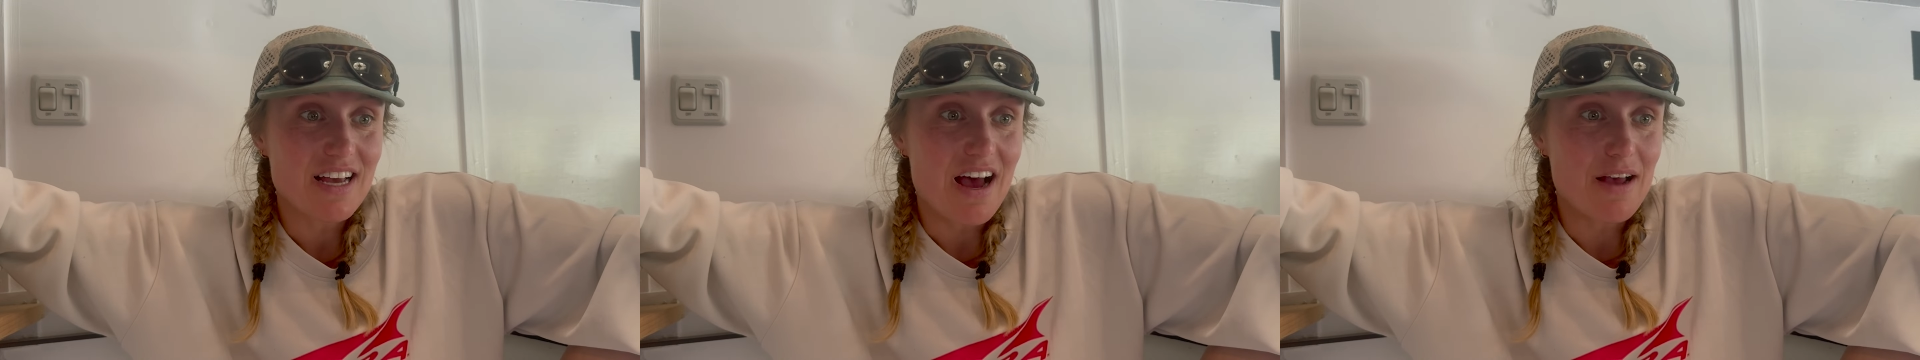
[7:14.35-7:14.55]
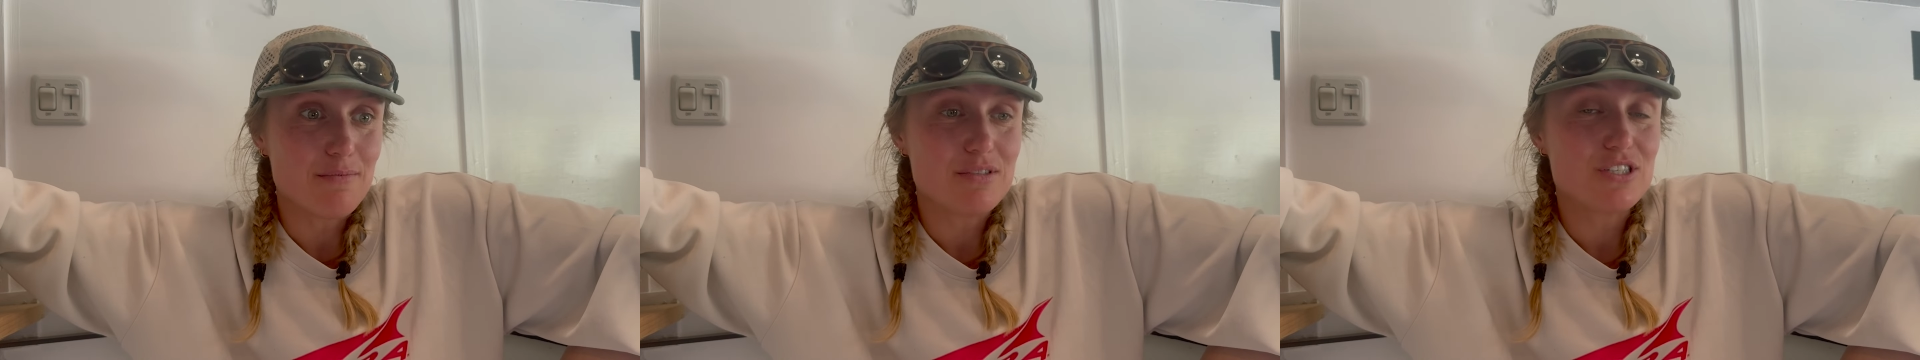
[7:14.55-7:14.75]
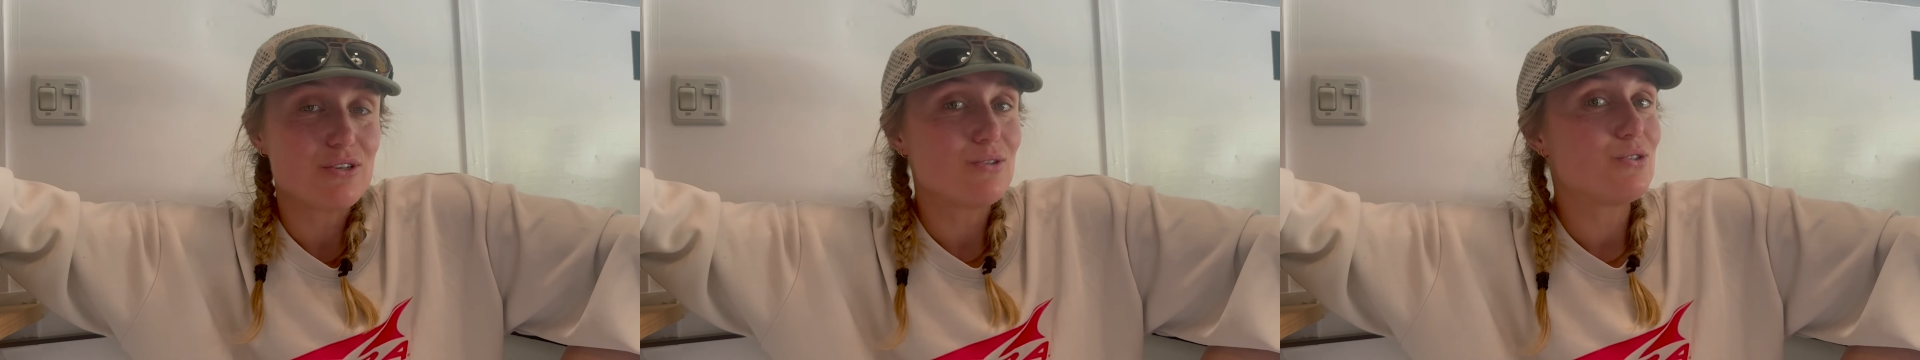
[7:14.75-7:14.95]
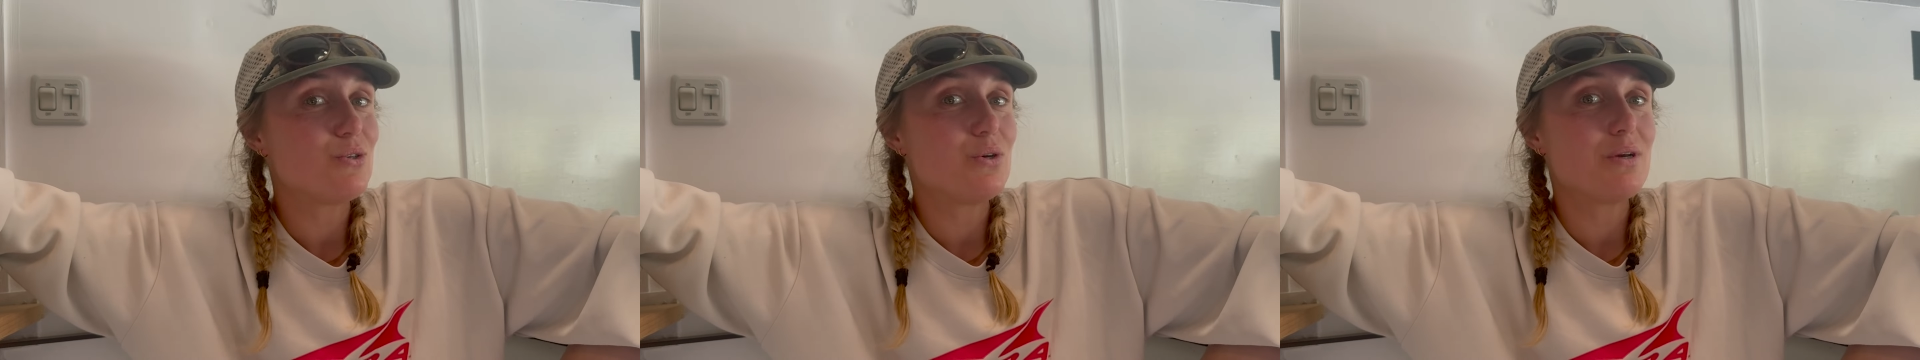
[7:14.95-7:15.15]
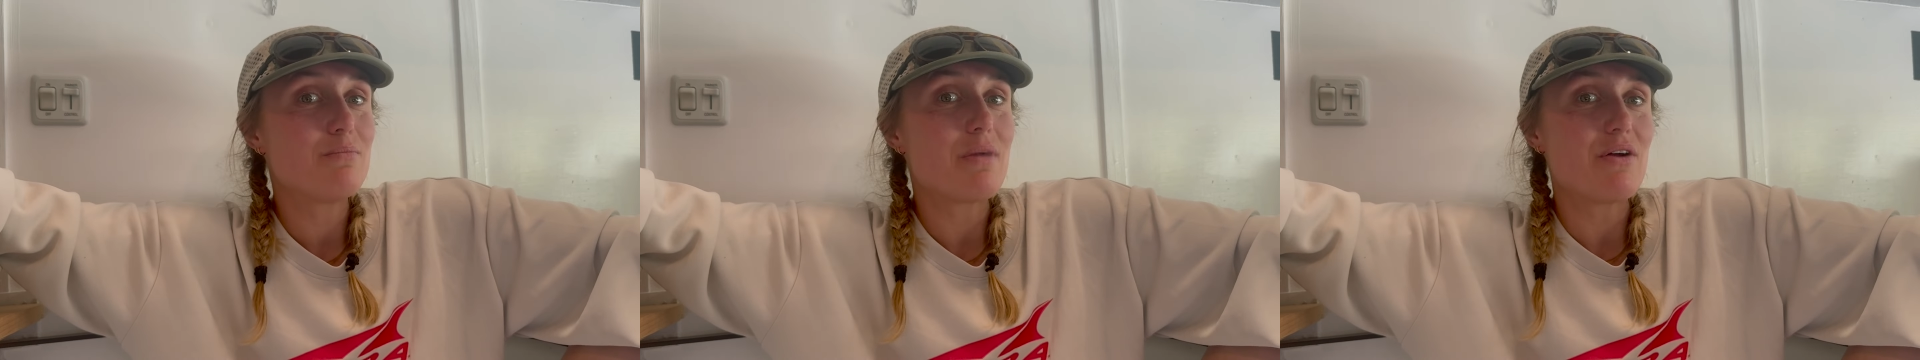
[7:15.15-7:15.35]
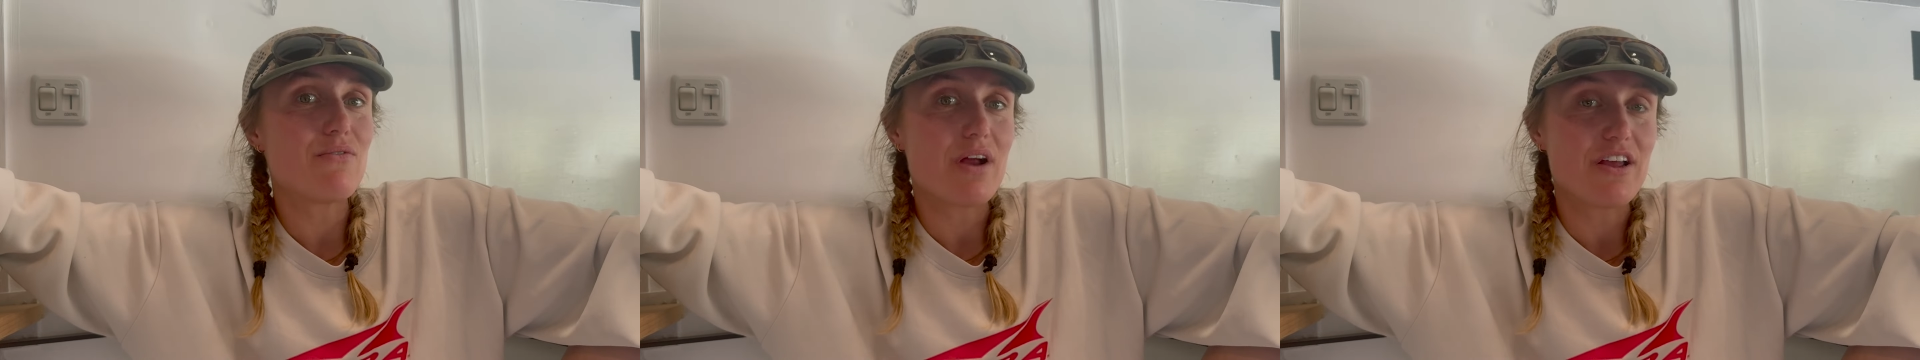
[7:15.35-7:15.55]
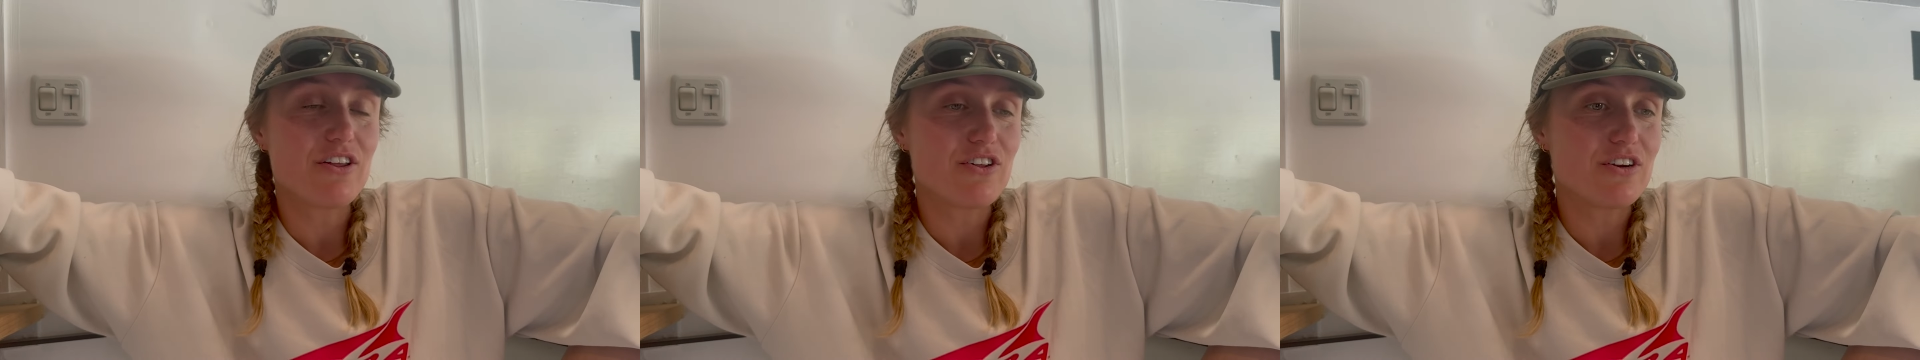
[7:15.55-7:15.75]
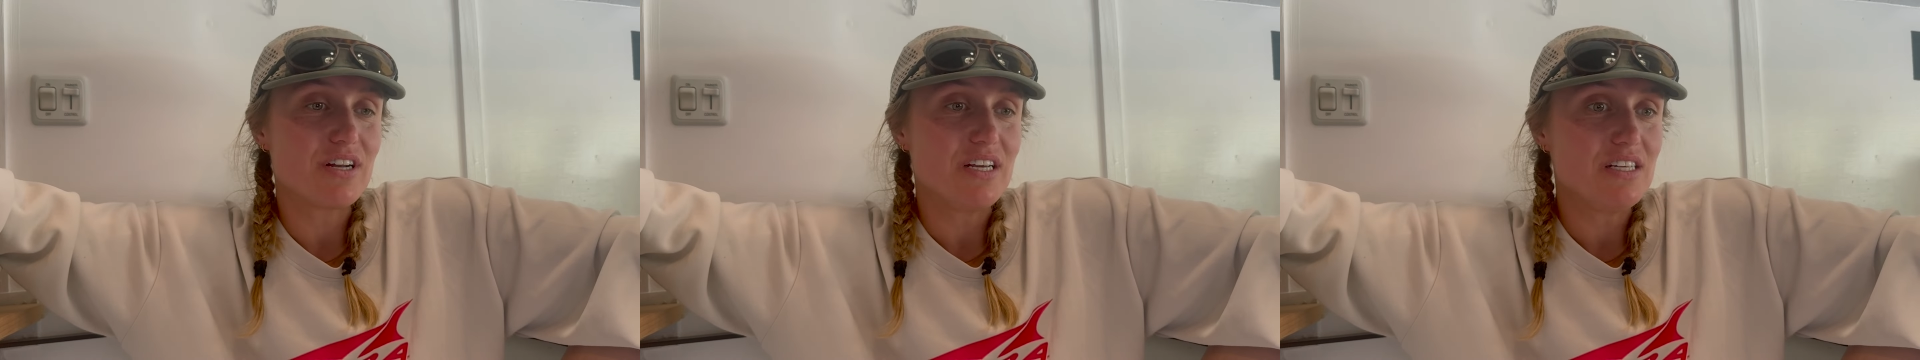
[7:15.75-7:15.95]
I'm still doing my
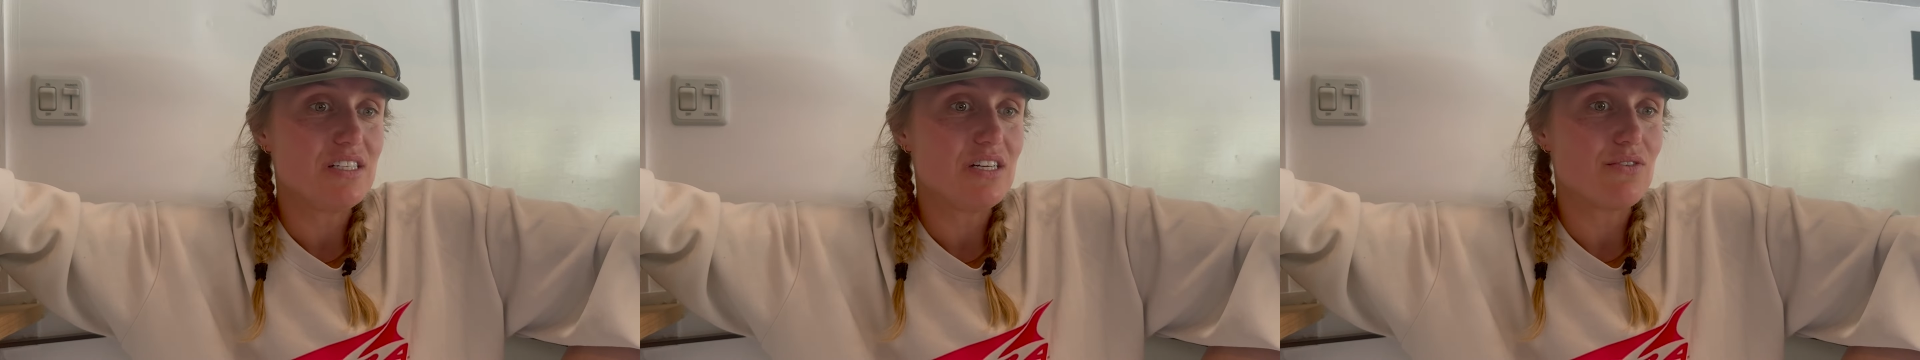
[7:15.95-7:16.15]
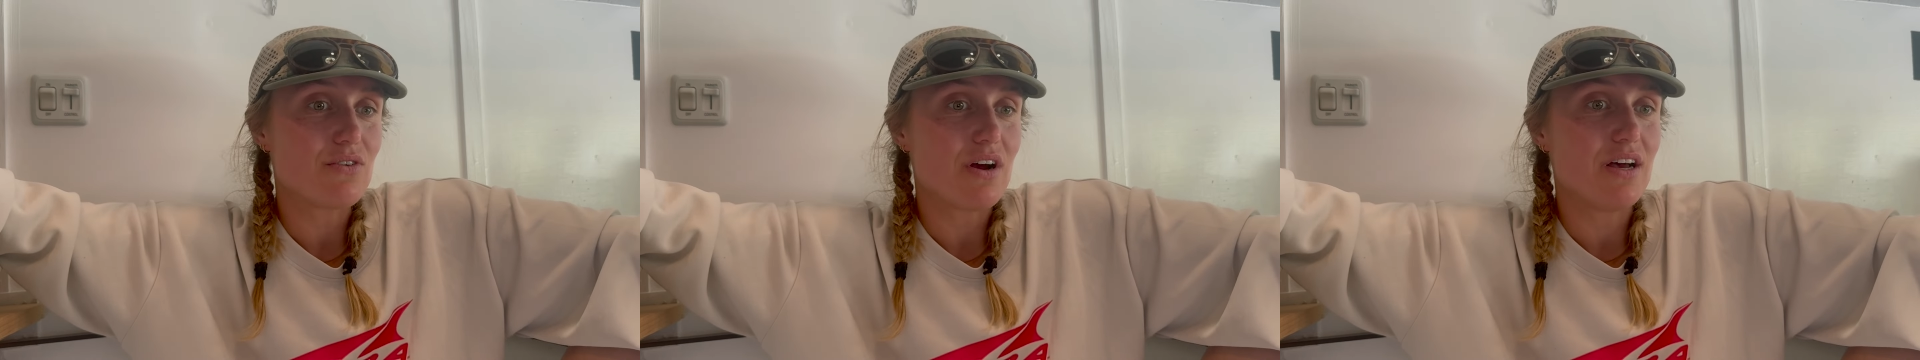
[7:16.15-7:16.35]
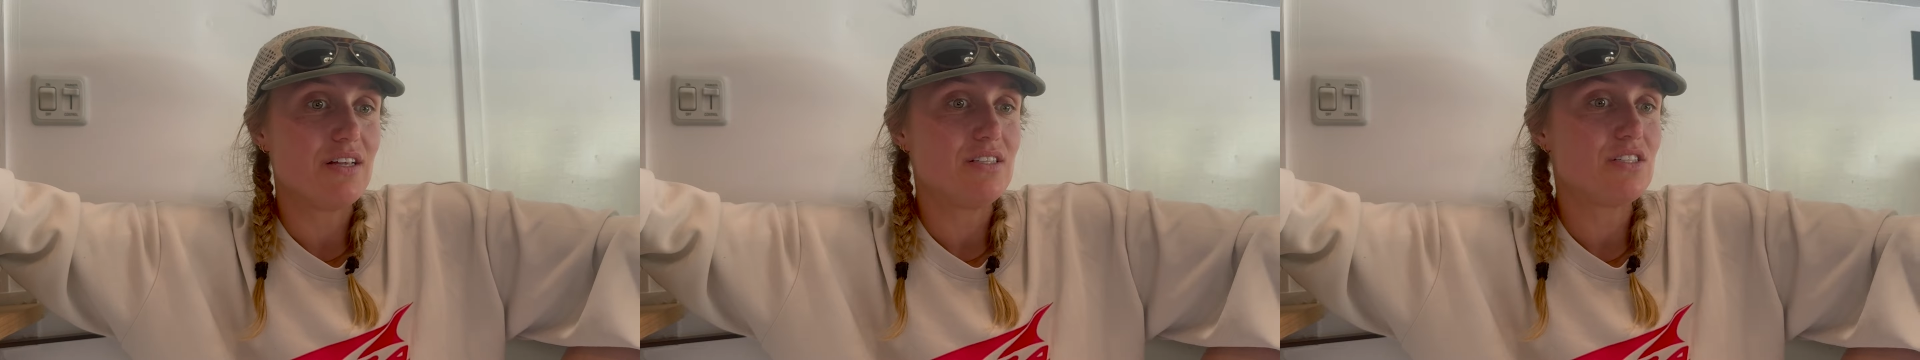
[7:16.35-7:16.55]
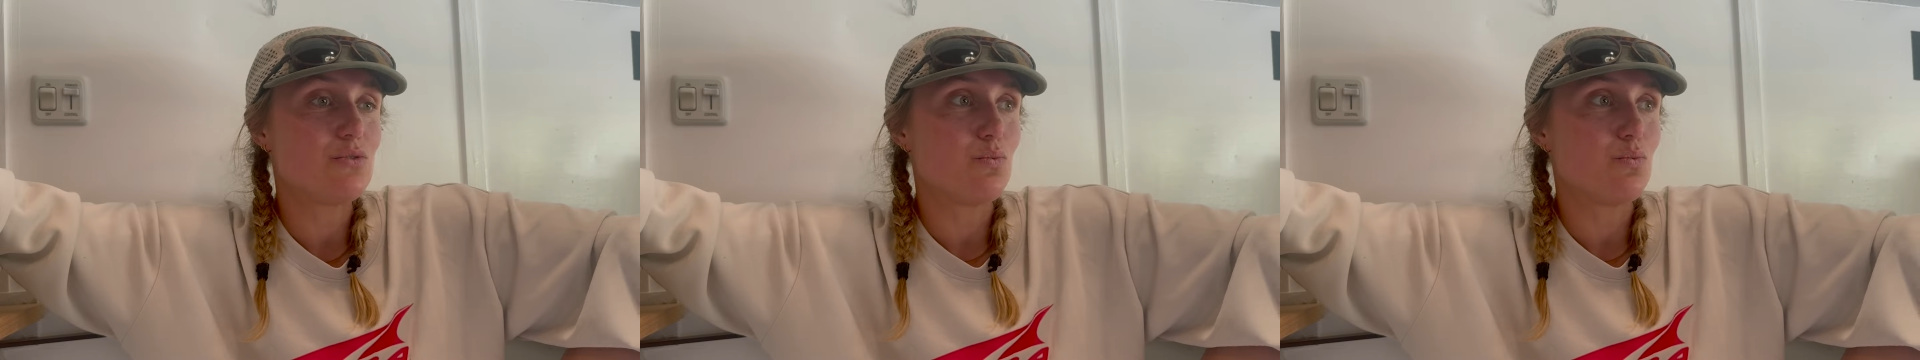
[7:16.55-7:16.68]
regular easy runs